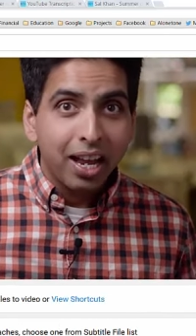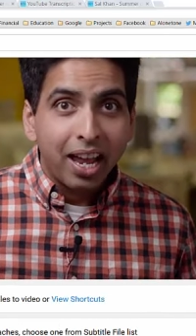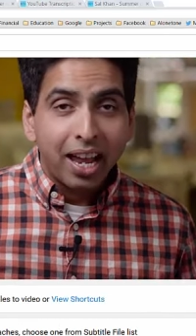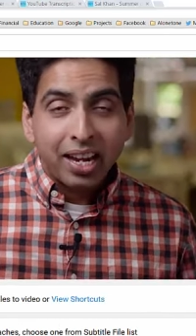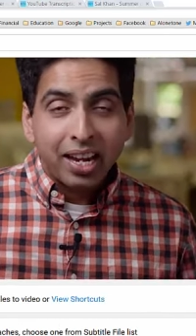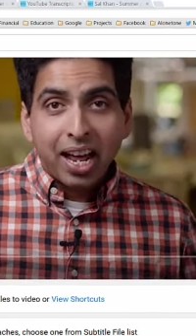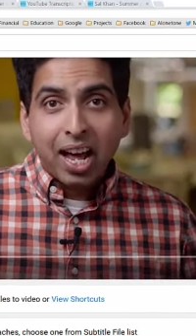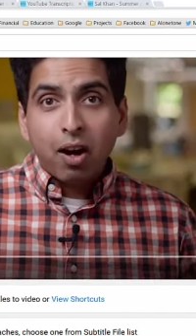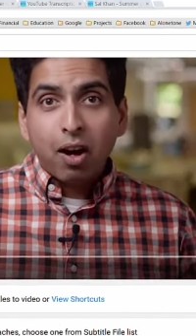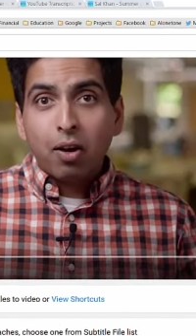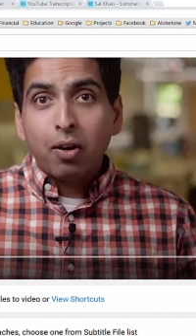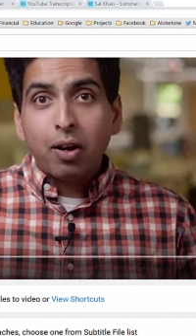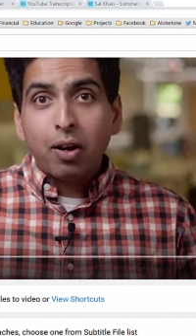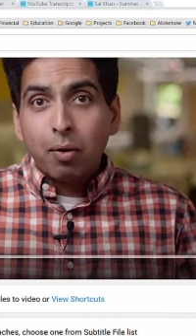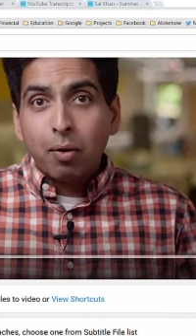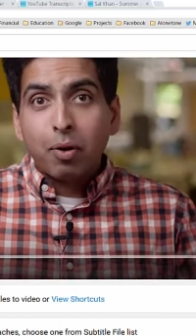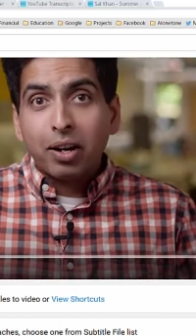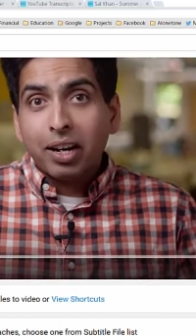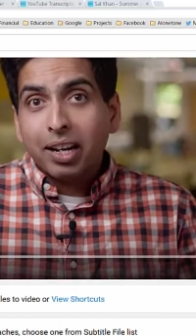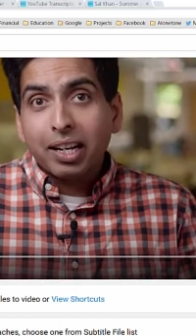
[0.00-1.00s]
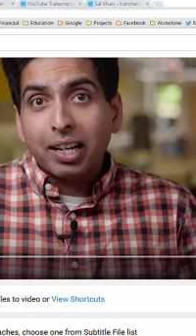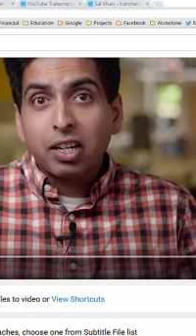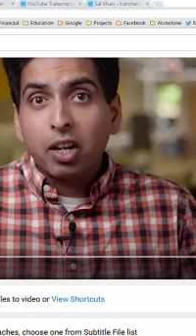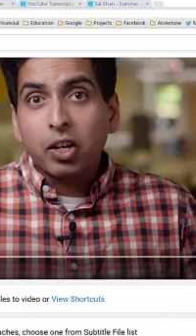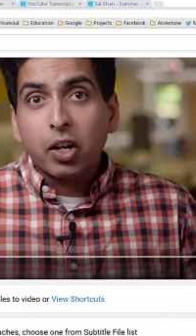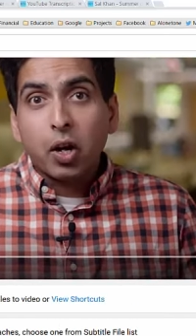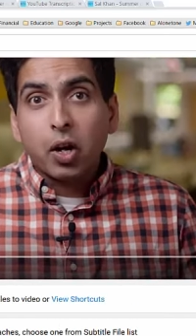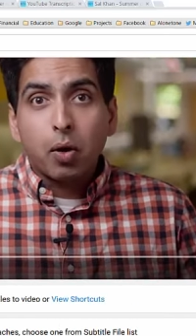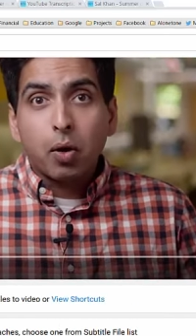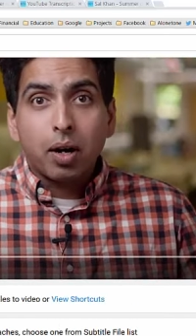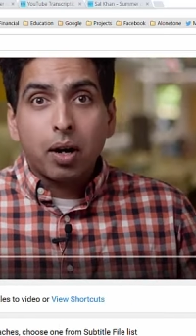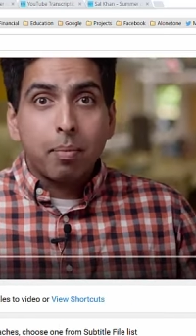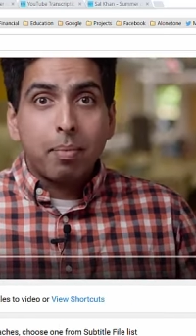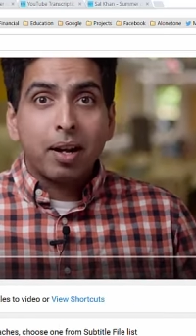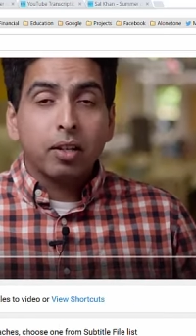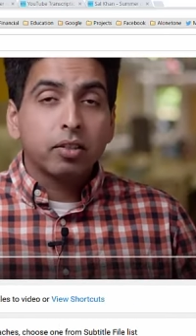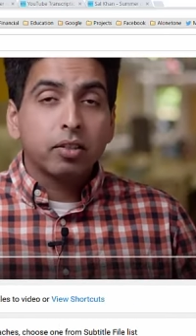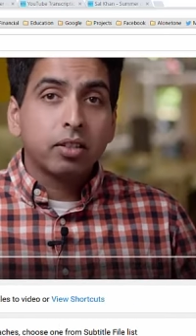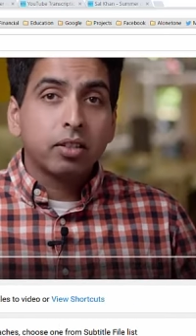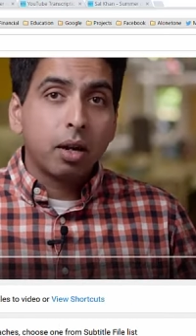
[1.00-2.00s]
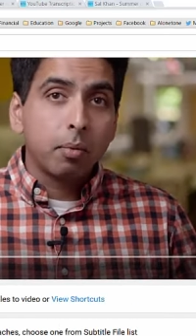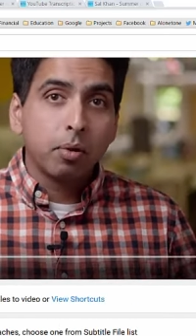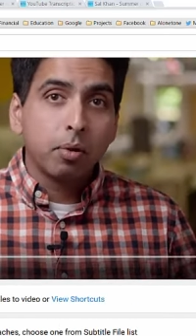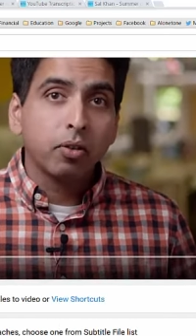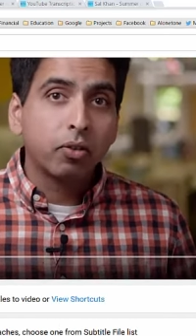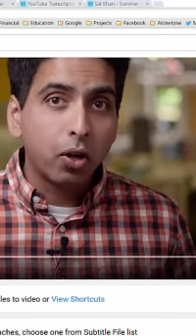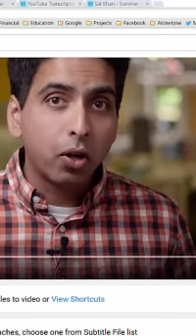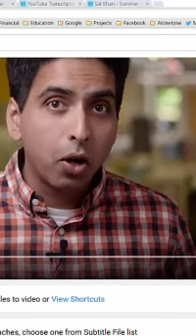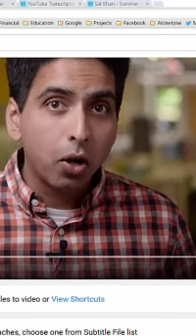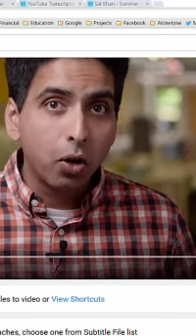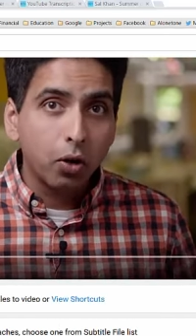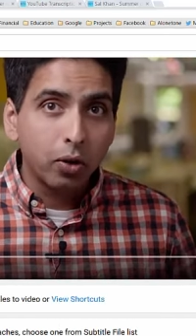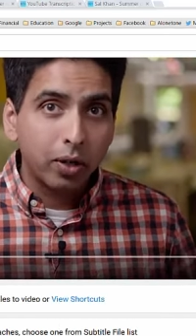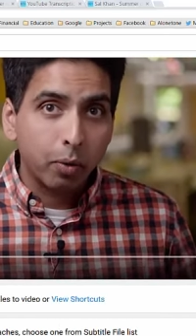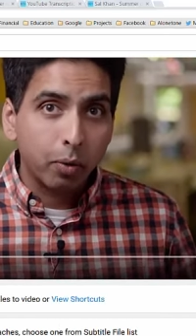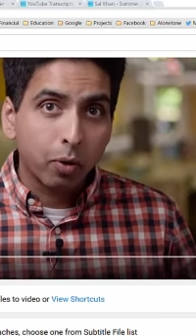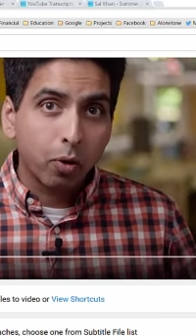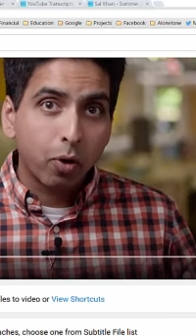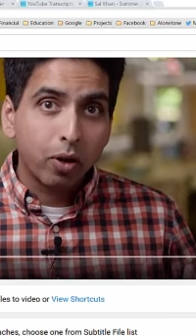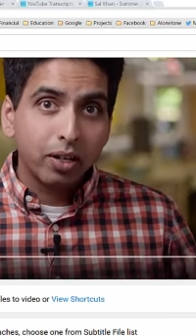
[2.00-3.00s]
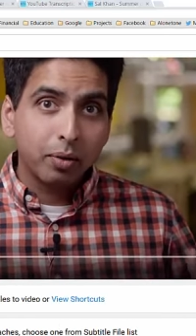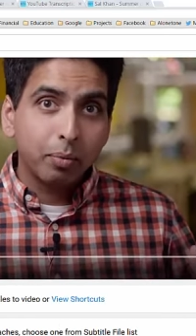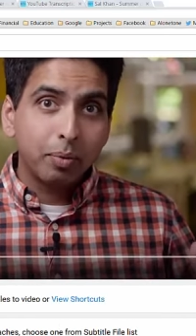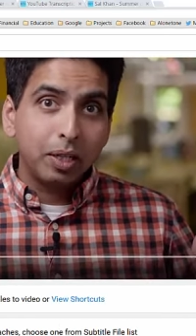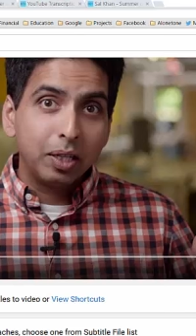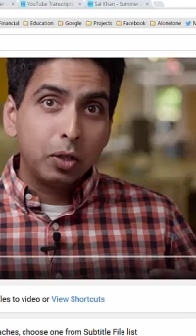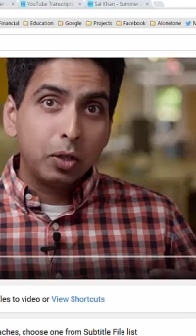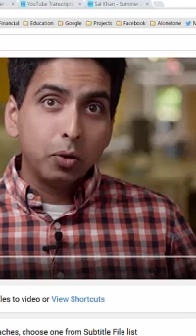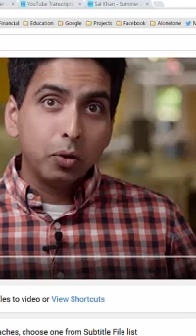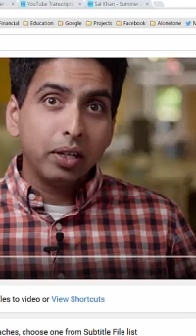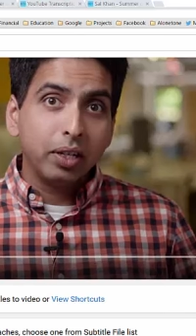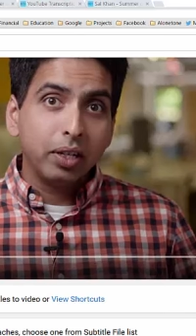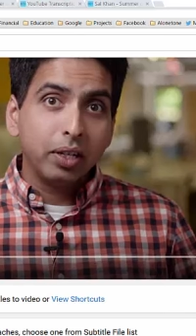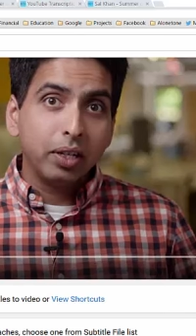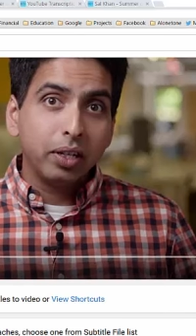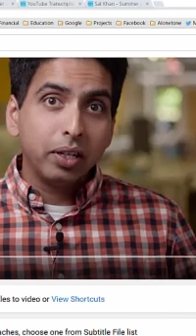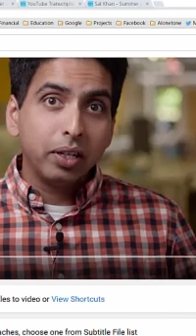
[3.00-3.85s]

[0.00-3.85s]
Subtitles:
And now I want to let y'all know about Summer of Code that we're going to be doing.